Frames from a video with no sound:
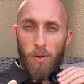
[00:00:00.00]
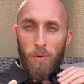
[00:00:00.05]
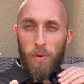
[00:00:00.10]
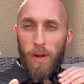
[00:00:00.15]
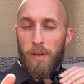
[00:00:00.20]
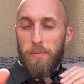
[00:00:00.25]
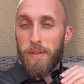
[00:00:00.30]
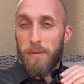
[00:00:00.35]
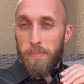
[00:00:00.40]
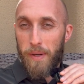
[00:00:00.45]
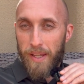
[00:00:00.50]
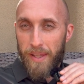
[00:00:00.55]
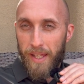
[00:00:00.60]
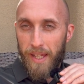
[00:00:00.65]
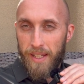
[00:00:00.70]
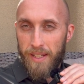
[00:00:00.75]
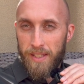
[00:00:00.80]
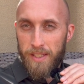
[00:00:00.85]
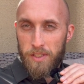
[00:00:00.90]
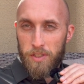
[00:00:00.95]
what I mean by
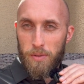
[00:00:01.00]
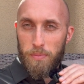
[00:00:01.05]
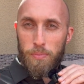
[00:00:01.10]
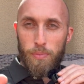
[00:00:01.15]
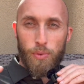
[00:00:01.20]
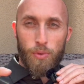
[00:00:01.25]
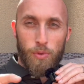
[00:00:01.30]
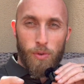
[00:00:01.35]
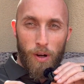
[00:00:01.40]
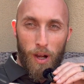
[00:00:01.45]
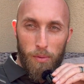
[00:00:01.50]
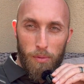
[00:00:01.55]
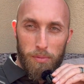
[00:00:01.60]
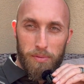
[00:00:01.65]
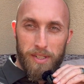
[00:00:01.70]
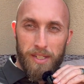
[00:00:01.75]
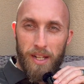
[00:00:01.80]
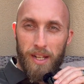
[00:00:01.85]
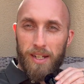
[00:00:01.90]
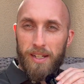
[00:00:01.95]
that is you're
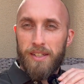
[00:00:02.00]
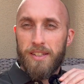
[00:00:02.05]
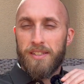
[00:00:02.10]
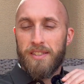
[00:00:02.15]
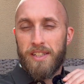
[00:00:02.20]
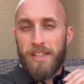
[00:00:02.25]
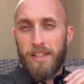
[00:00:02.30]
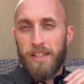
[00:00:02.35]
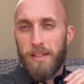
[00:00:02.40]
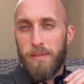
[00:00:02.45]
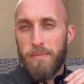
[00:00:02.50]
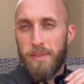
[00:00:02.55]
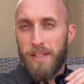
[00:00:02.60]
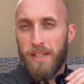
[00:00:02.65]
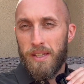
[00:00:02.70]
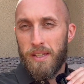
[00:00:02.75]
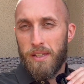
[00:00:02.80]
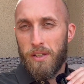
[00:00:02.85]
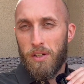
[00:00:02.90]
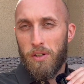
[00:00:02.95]
probably not going to see them
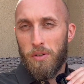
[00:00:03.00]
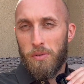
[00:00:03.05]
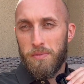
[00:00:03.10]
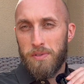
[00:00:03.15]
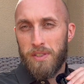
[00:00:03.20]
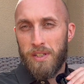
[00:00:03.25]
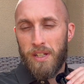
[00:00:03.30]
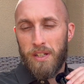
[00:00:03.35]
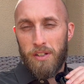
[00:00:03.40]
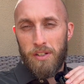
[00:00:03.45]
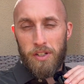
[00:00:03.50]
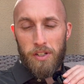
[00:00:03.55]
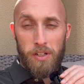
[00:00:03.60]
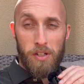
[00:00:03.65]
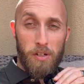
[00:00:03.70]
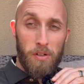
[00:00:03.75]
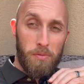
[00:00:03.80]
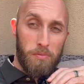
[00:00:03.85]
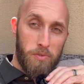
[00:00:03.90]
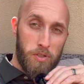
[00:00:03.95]
in the homes that are,
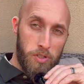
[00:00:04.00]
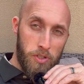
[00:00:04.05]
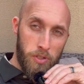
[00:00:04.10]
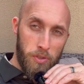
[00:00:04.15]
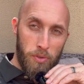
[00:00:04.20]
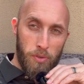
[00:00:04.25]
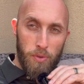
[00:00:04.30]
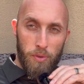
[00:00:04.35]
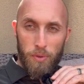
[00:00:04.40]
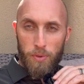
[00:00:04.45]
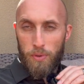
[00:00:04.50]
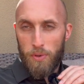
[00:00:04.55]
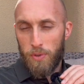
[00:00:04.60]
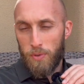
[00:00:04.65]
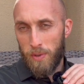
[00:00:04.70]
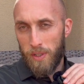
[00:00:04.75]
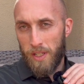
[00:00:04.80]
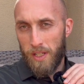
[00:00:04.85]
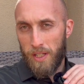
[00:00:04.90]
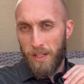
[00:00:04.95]

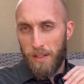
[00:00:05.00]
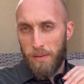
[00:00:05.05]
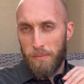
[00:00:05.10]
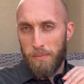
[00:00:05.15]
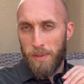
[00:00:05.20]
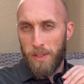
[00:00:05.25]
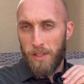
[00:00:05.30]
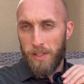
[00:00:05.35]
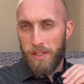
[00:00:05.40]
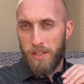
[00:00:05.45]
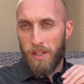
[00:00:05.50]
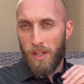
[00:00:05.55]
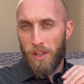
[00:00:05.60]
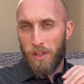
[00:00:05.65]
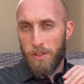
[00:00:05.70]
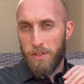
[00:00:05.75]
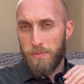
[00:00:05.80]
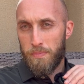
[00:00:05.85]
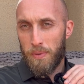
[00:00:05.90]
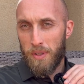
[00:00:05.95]
$2-3
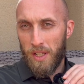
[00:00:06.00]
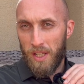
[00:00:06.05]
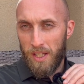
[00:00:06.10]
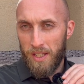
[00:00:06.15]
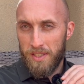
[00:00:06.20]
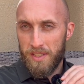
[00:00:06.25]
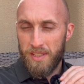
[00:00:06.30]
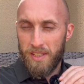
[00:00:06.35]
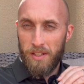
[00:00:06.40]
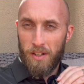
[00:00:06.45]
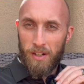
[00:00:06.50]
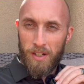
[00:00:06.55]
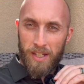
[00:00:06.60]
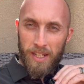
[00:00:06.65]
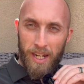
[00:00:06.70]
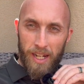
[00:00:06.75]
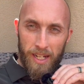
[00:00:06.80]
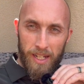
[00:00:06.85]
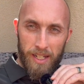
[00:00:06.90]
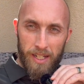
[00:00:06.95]
million plus in
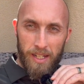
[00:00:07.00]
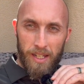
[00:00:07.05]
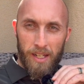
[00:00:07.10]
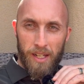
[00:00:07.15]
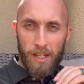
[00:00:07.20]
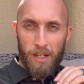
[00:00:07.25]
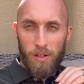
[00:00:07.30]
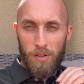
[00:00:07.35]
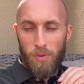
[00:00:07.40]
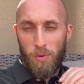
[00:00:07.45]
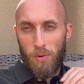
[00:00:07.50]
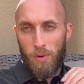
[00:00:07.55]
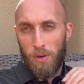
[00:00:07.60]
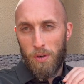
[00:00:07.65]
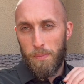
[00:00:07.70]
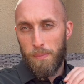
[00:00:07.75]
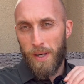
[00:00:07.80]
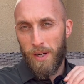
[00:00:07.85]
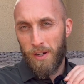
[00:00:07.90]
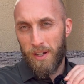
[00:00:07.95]
Arcadia
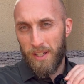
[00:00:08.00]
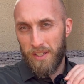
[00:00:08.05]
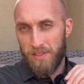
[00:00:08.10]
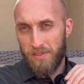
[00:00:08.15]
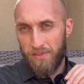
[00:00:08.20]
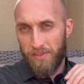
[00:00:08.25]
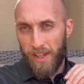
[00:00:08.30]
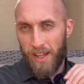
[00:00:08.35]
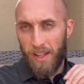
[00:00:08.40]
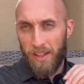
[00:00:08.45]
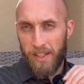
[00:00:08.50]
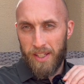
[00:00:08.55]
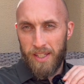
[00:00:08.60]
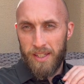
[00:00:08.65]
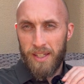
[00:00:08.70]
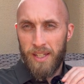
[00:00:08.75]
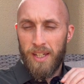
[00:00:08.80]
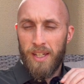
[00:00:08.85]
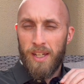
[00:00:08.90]
or Paradise Valley.